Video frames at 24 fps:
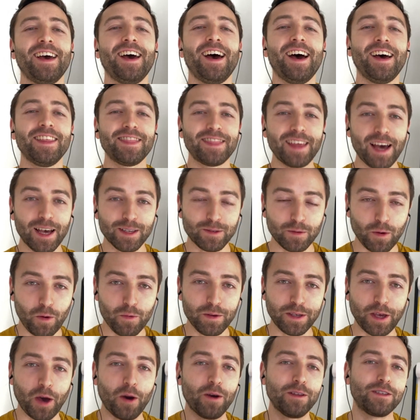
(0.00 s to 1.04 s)
And that's where we
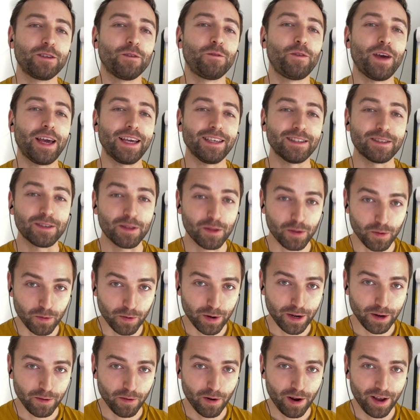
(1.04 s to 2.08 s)
go into phase
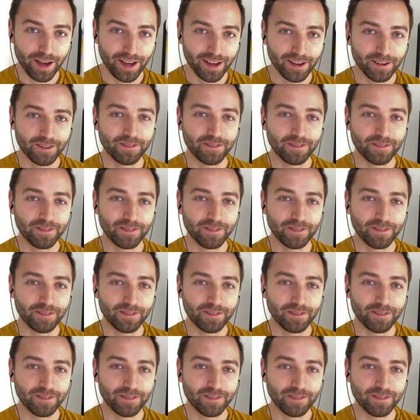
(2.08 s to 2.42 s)
3, right?